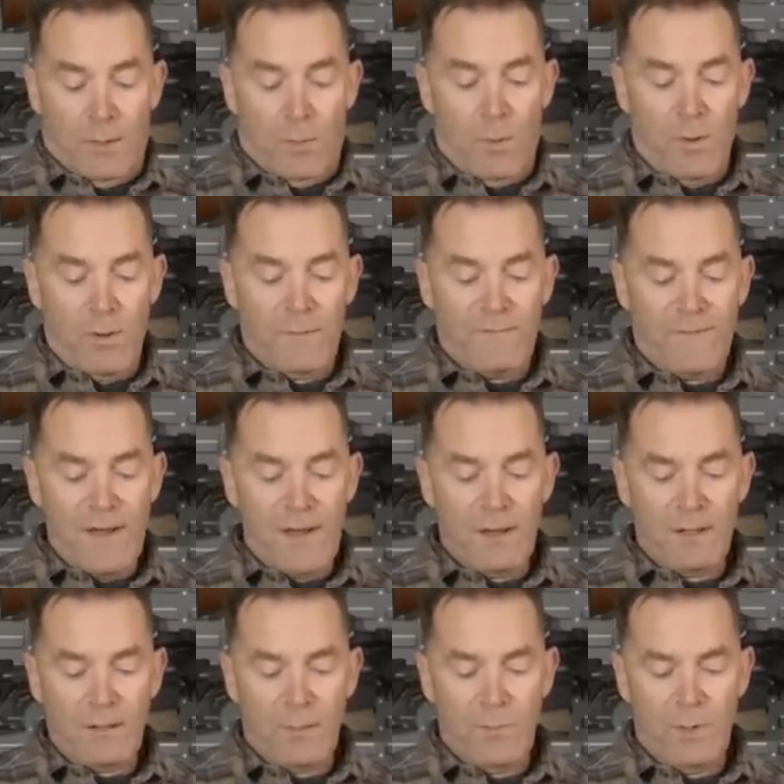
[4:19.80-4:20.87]
One
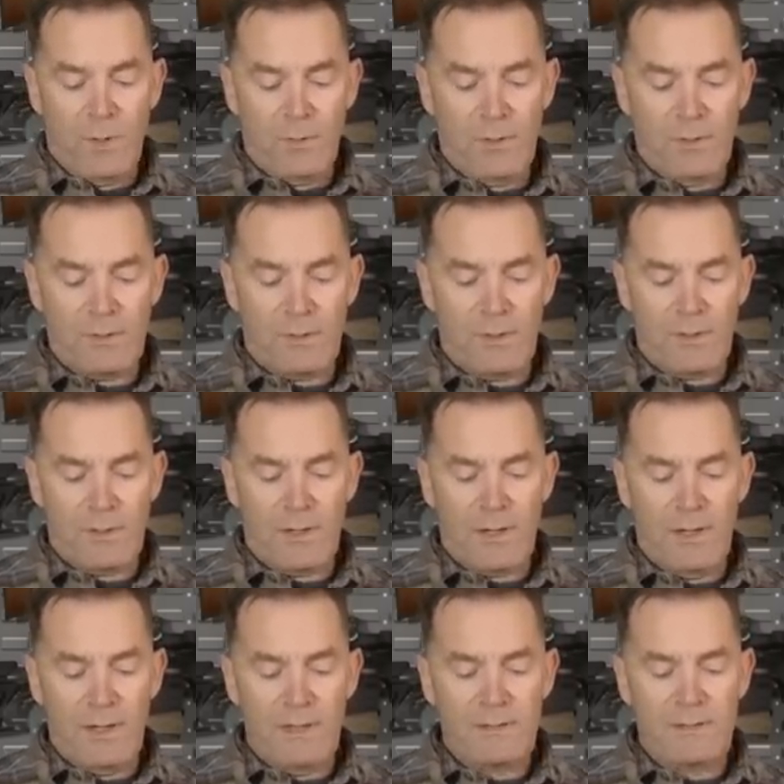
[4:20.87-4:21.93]
final component that
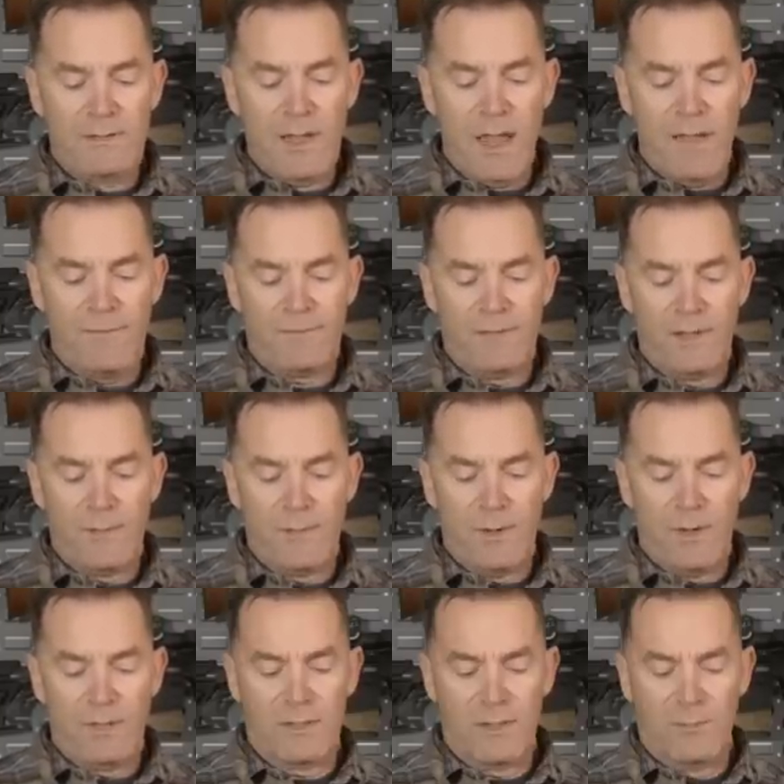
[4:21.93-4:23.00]
is definitely
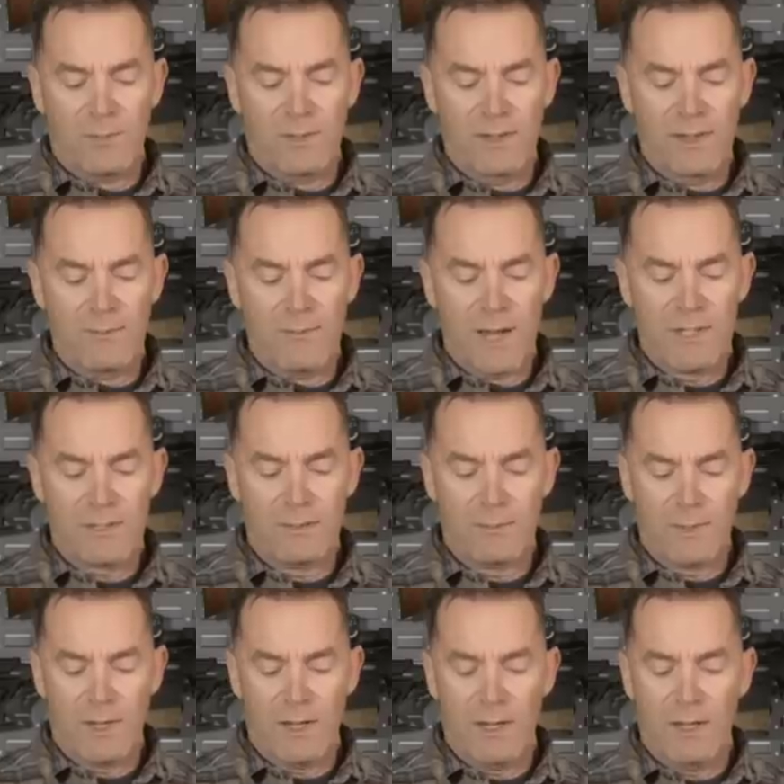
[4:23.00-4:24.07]
a complete
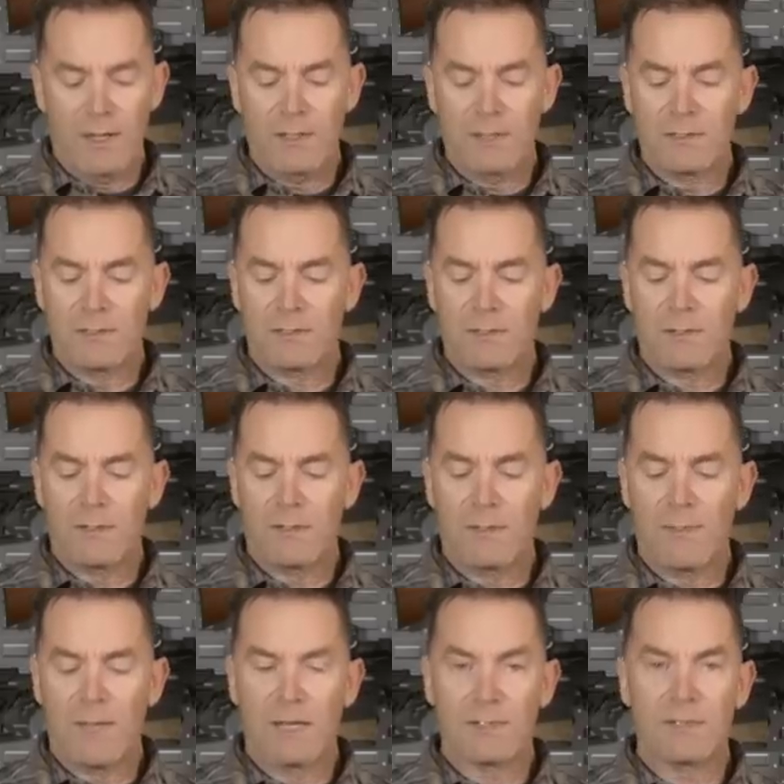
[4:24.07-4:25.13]
mashup is
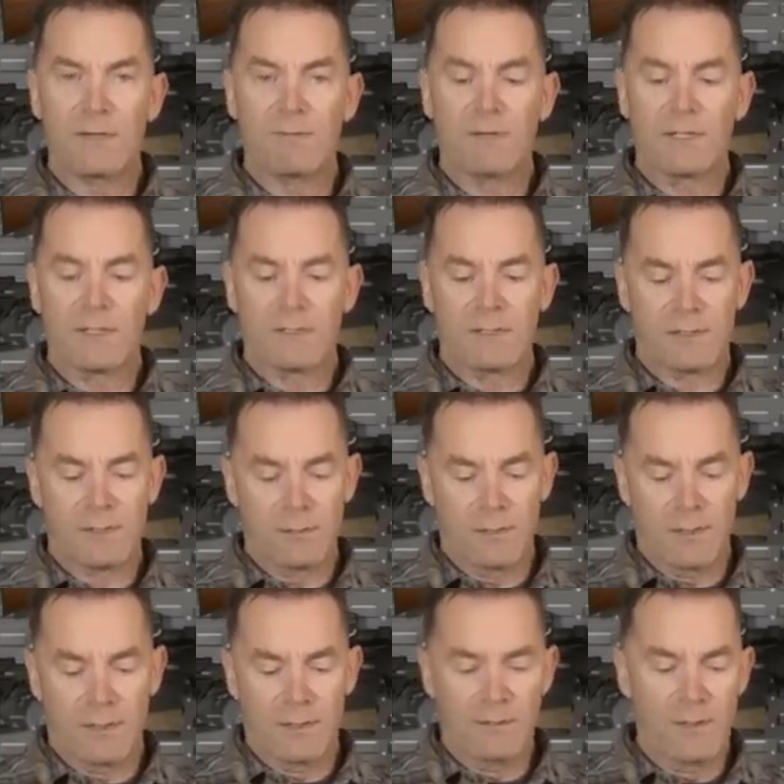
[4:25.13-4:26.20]
the magazine release. So it